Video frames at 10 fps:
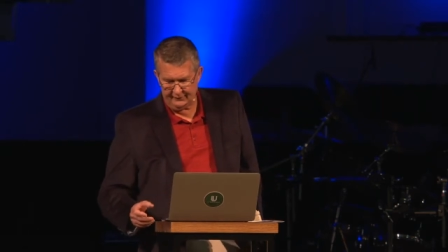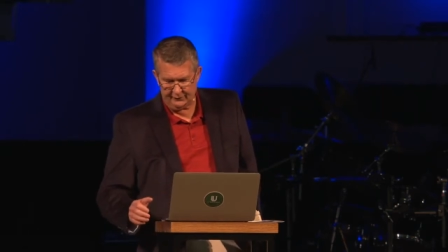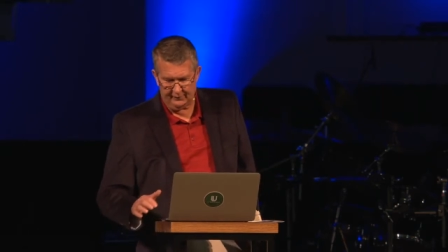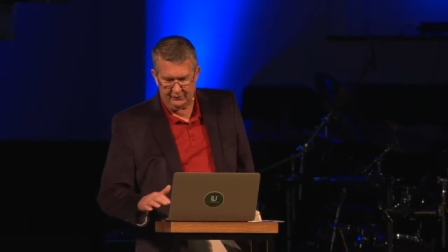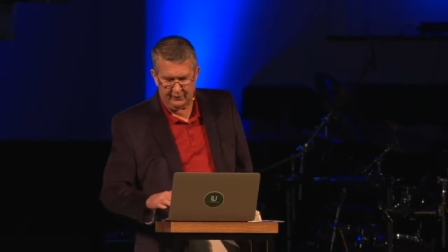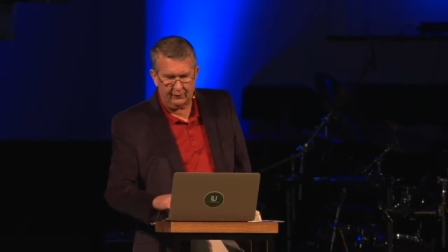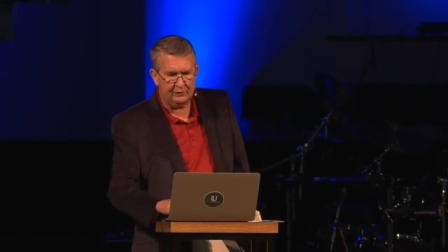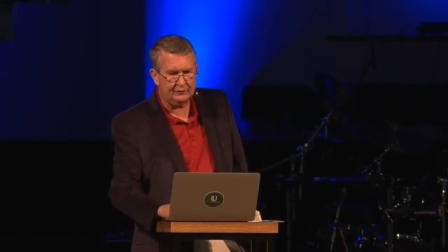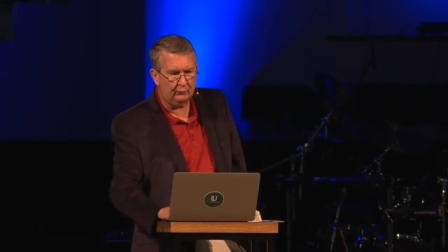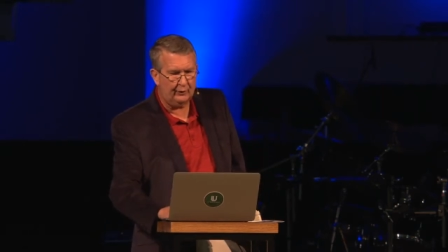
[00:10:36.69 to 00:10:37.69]
So, in your
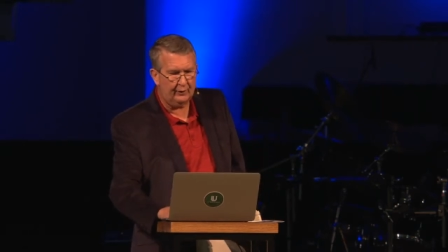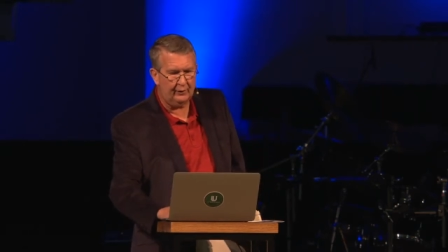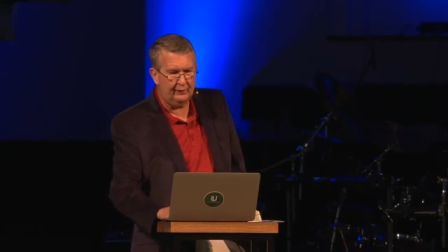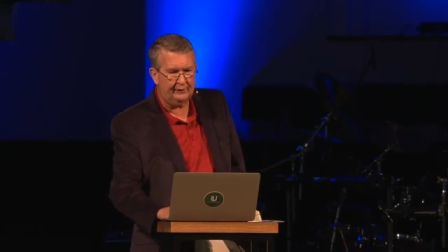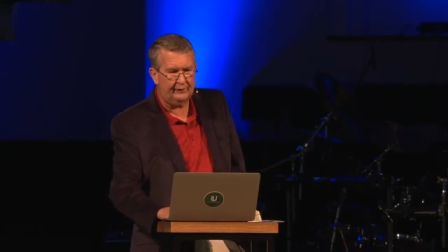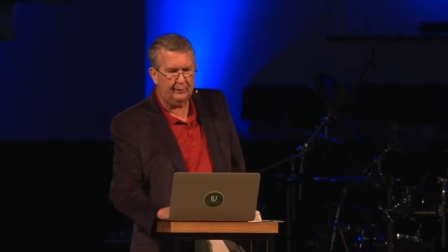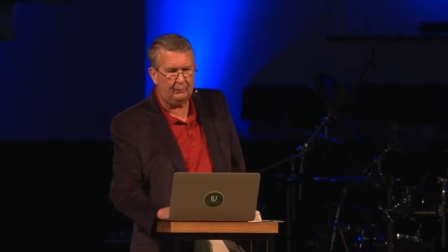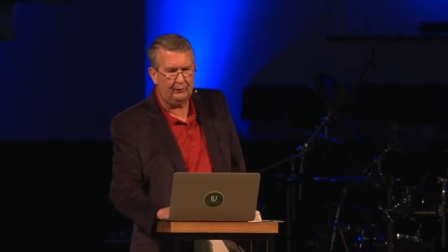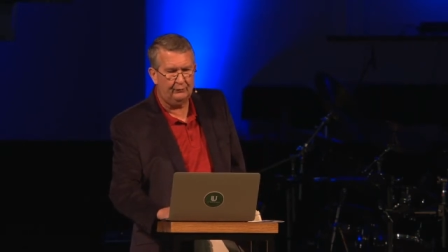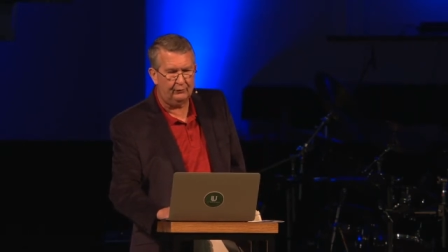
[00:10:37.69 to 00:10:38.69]
notes, we're going to look at the
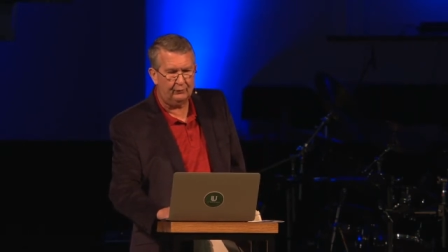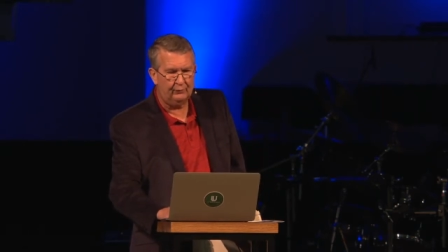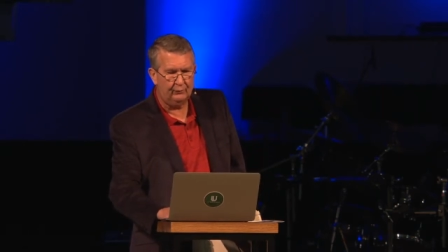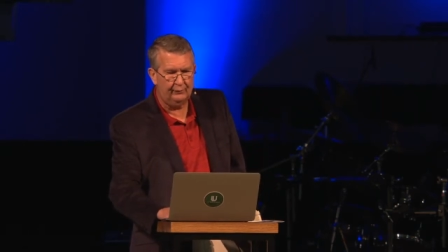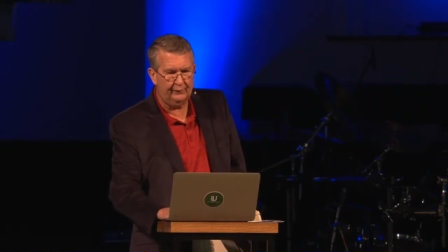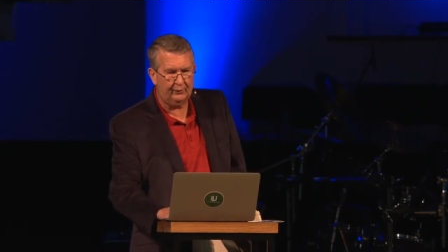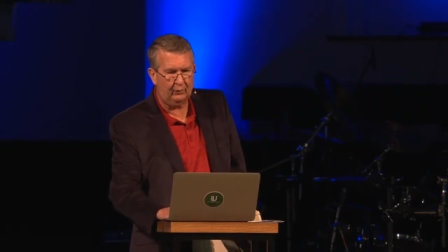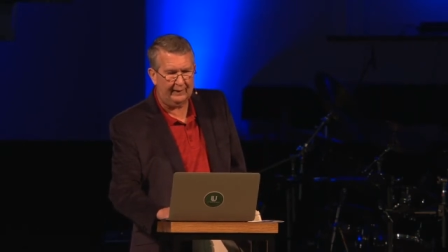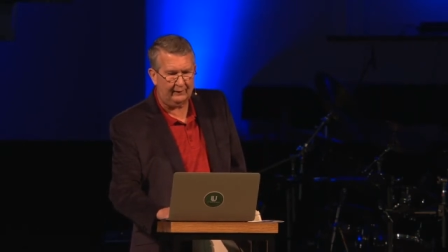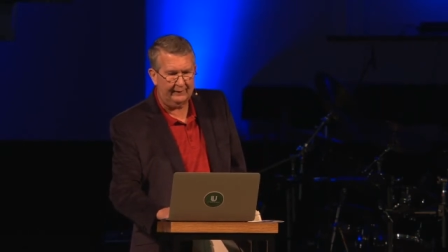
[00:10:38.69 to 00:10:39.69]
approval real
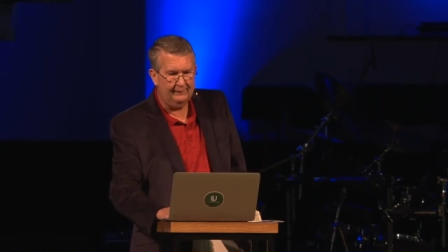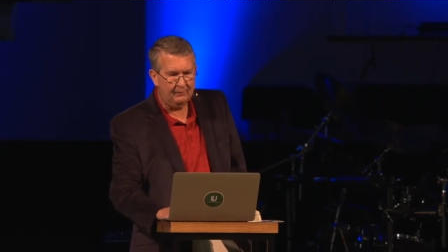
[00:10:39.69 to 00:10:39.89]
quickly.